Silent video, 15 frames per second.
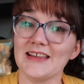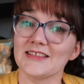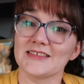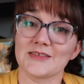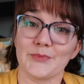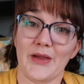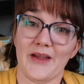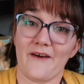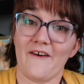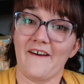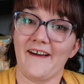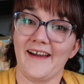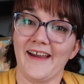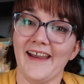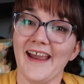into my
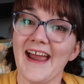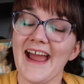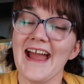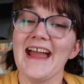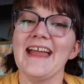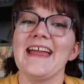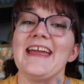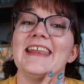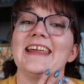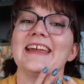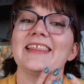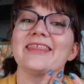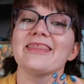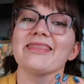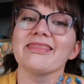heart and I
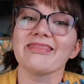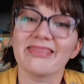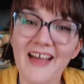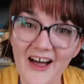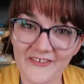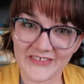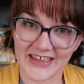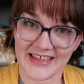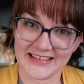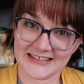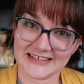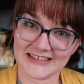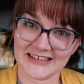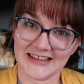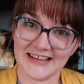love
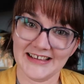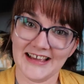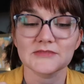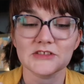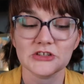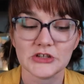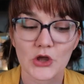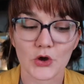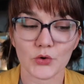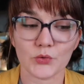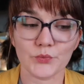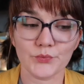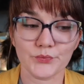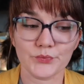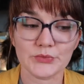it.
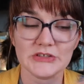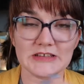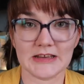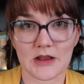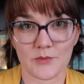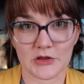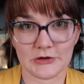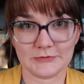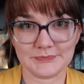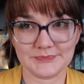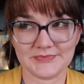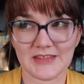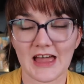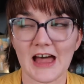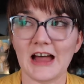So CW.
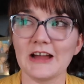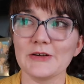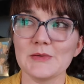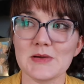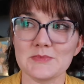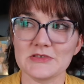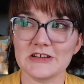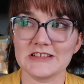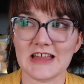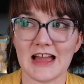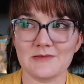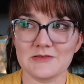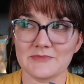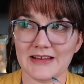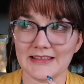I remember a
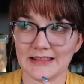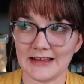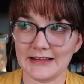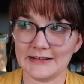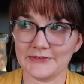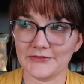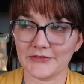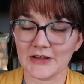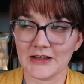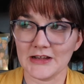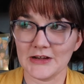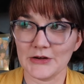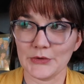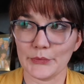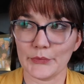time in my life
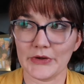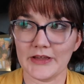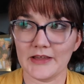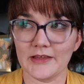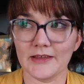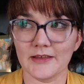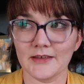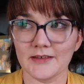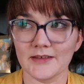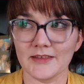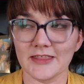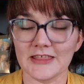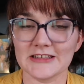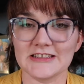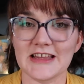when
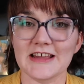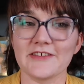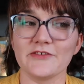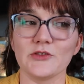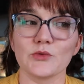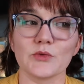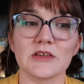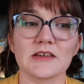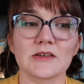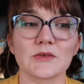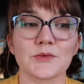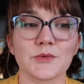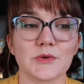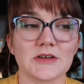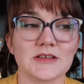the day of the week
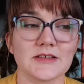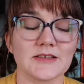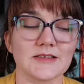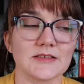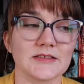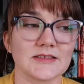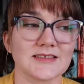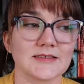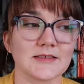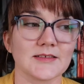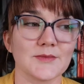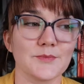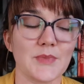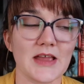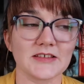was
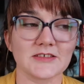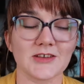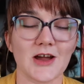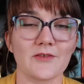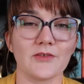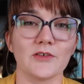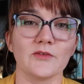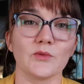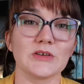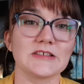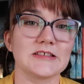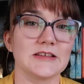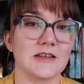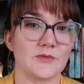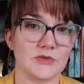based off of what
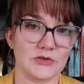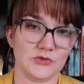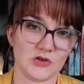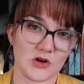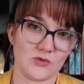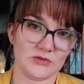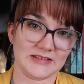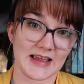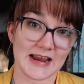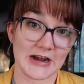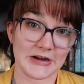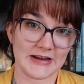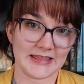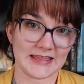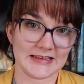CW show was
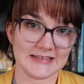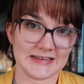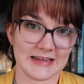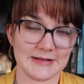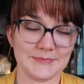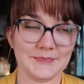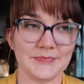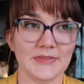airing that day.